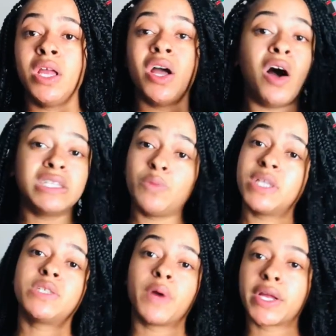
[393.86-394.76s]
only
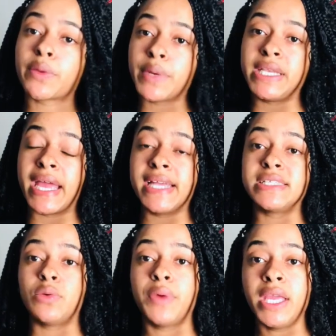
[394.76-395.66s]
wanted to work 3 days
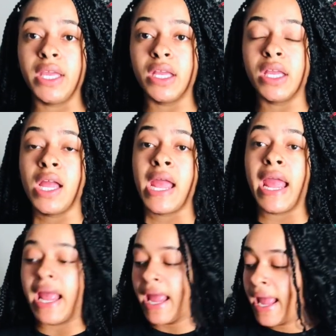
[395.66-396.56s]
a week,
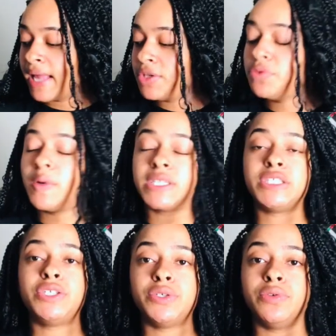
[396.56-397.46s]
and you'd want to
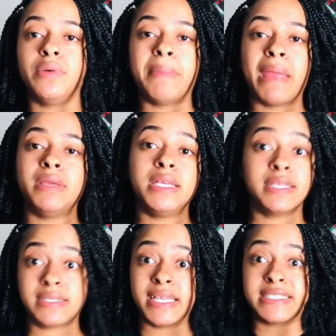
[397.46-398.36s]
do maybe
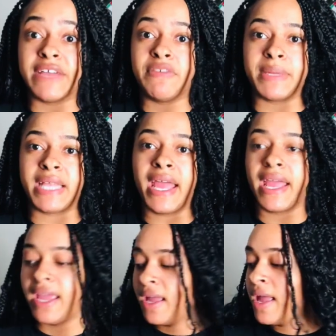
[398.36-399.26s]
6 of them a
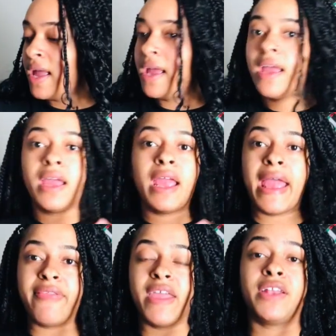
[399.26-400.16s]
day,
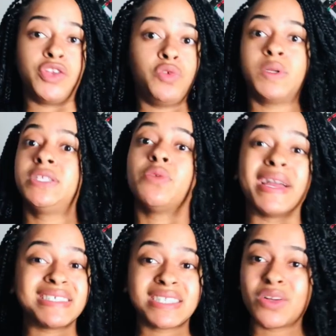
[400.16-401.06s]
and then you want the
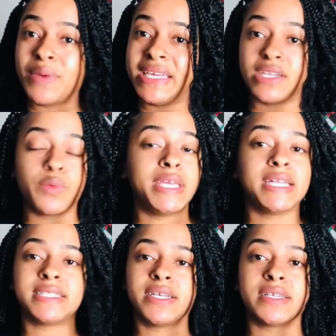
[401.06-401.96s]
rest of the week and a
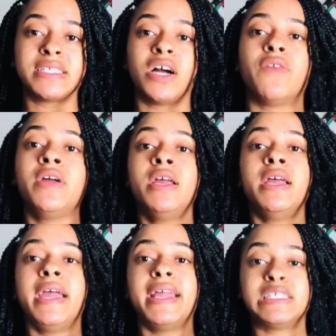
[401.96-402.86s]
weekend to yourself.
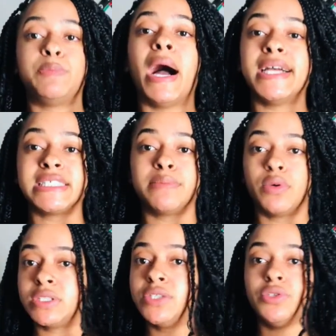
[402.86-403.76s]
It is
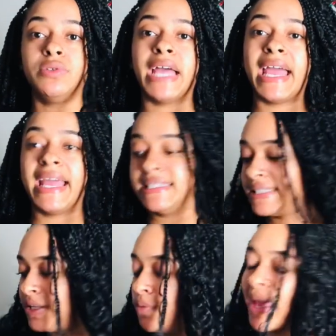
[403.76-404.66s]
possible to do that and
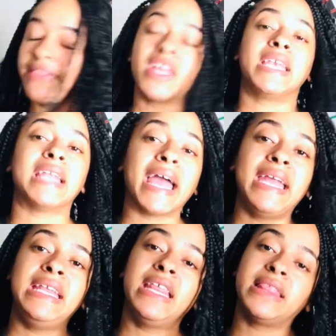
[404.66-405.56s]
still make the
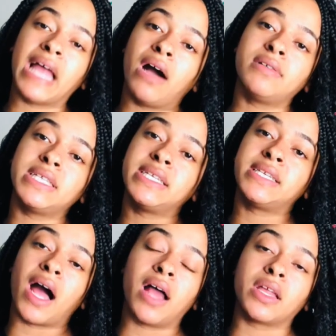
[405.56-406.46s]

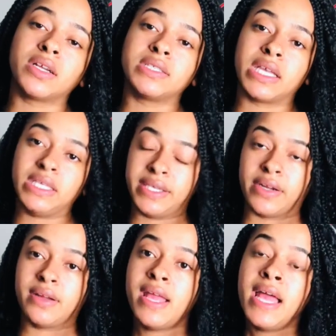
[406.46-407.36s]
$90,000 a
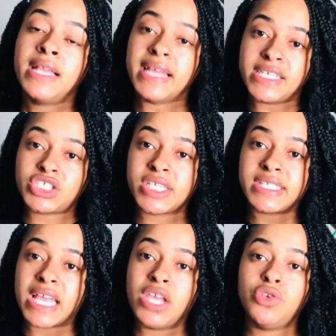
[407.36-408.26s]
year. Let's
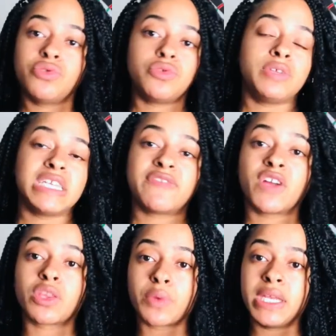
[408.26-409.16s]
just say you do this
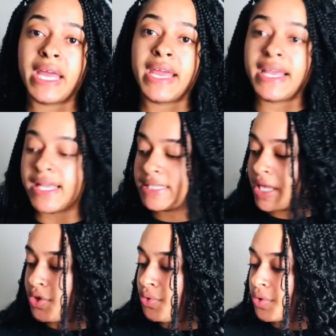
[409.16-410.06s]
for 3 days
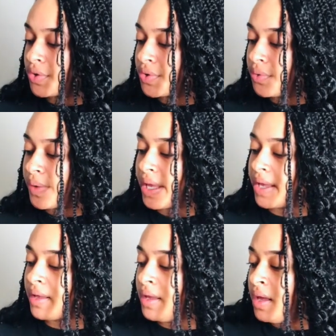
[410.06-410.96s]
and you're
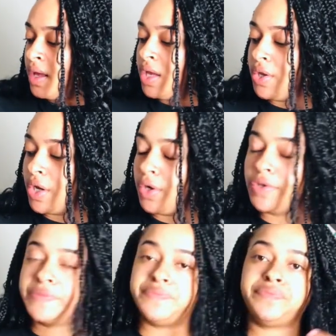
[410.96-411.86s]
doing, you
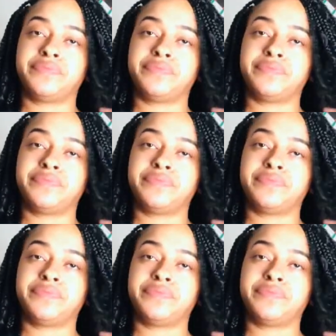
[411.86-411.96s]
know,